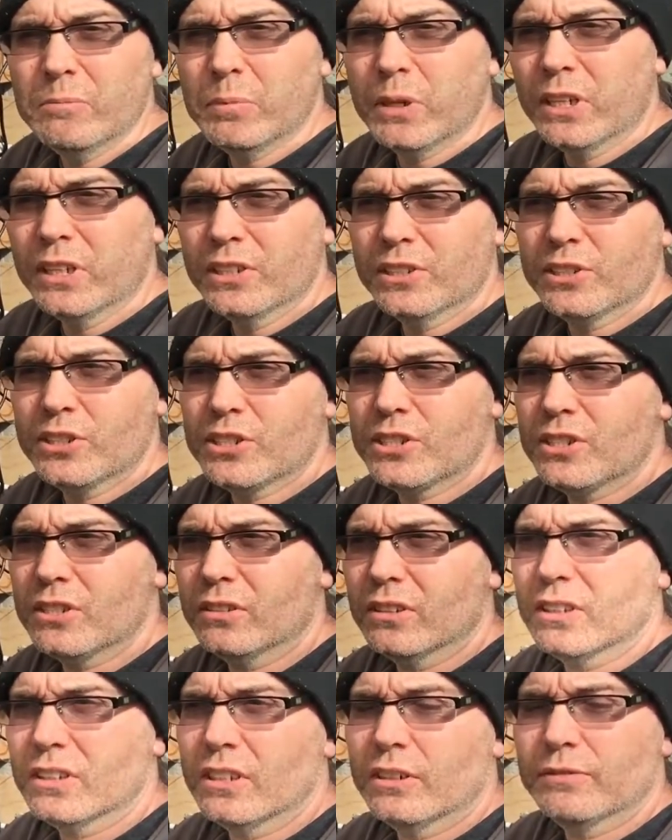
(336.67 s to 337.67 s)
but it's
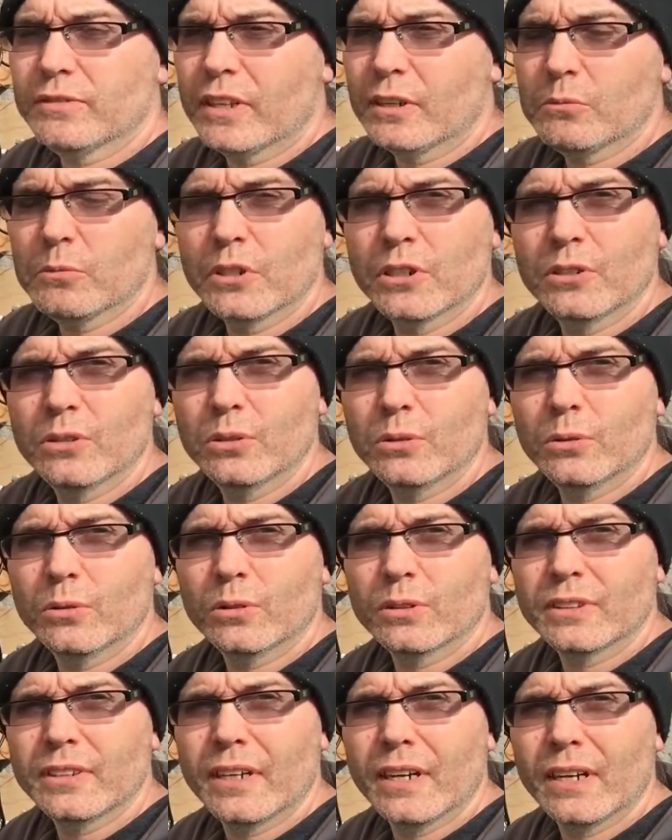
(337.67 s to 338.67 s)
still enough that it will
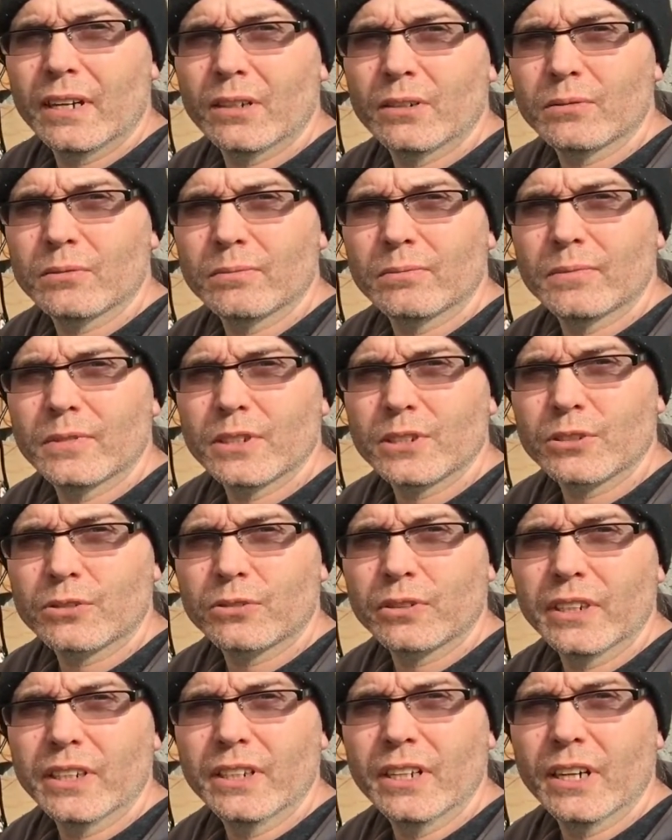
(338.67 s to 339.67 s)
cool down this
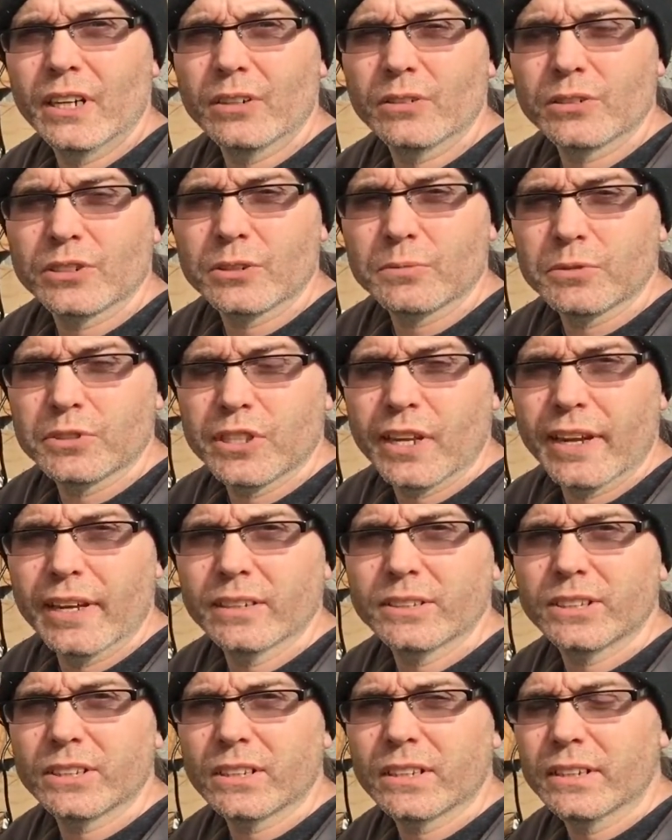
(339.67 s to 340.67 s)
greenhouse
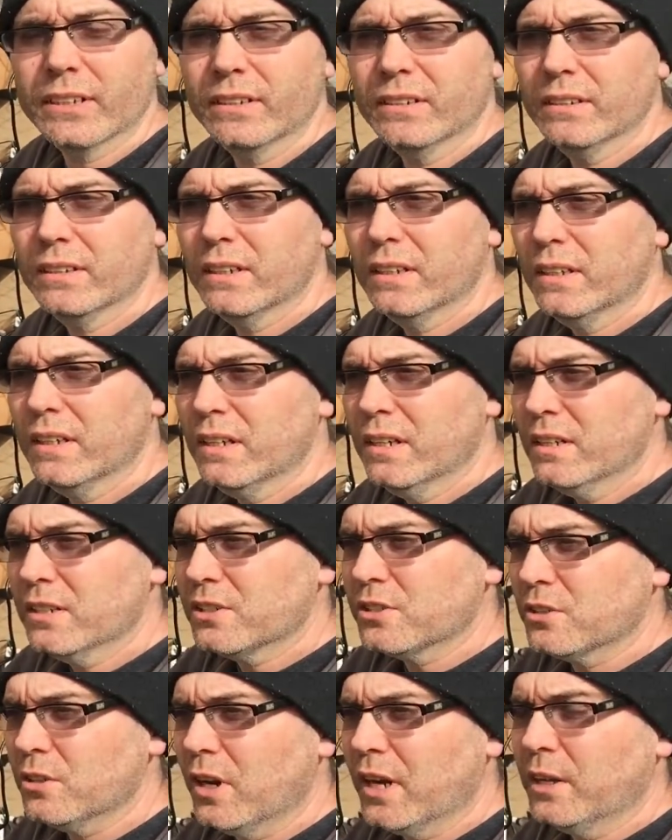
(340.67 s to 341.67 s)
substantially.
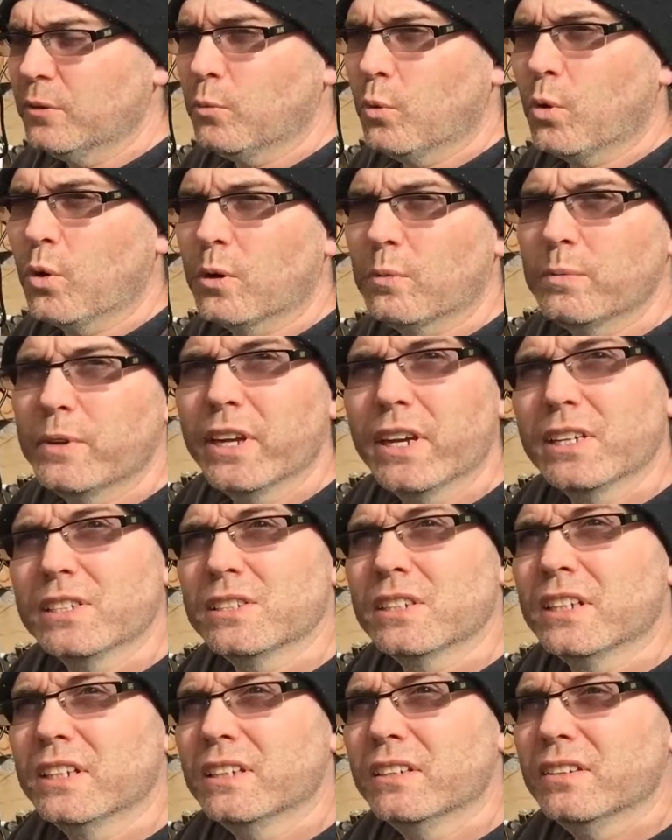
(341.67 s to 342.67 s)
So on warm
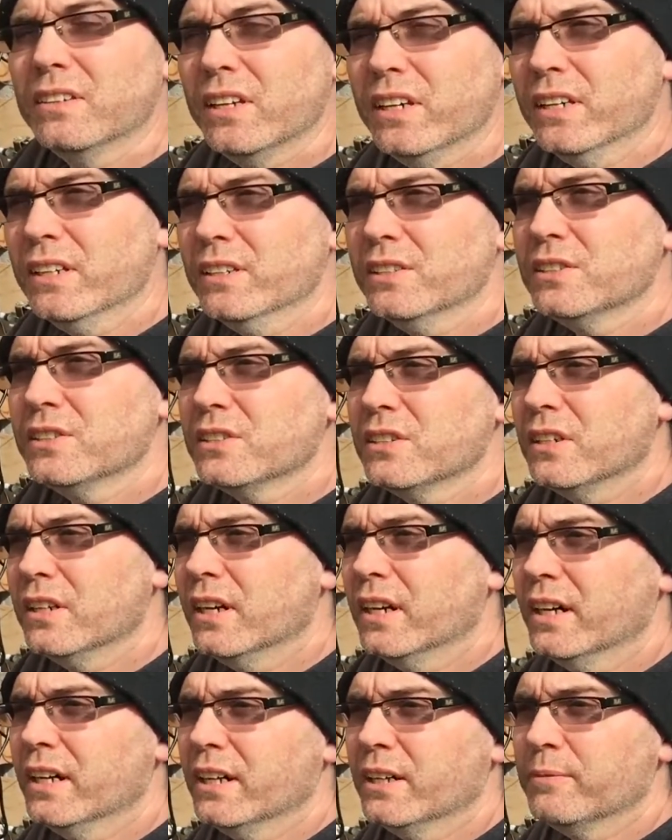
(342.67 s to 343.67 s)
days like this,
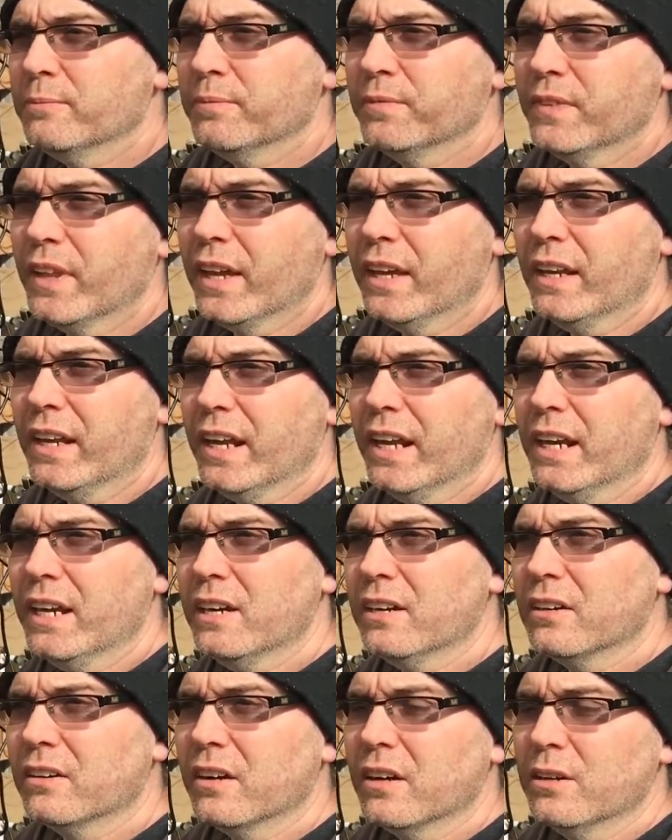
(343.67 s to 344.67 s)
um, that
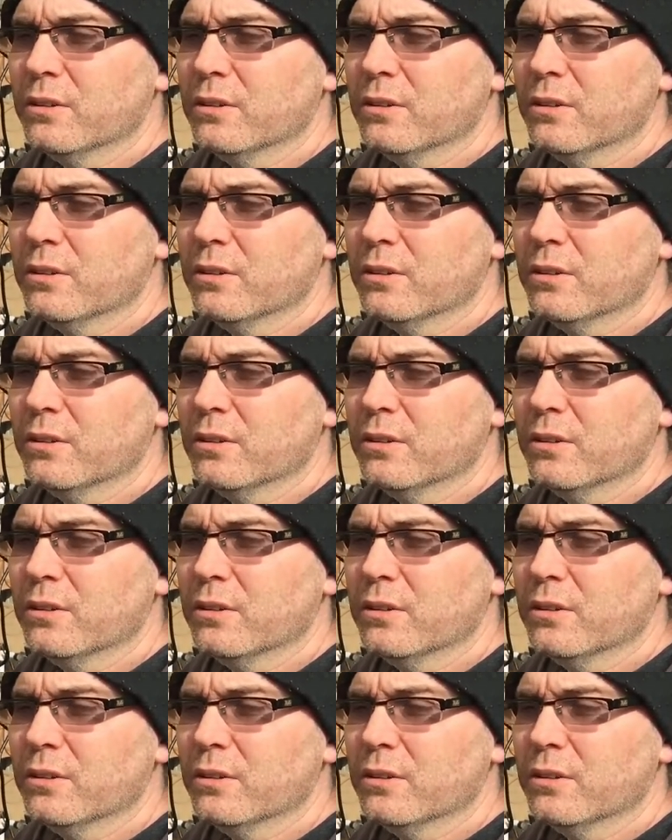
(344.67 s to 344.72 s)
air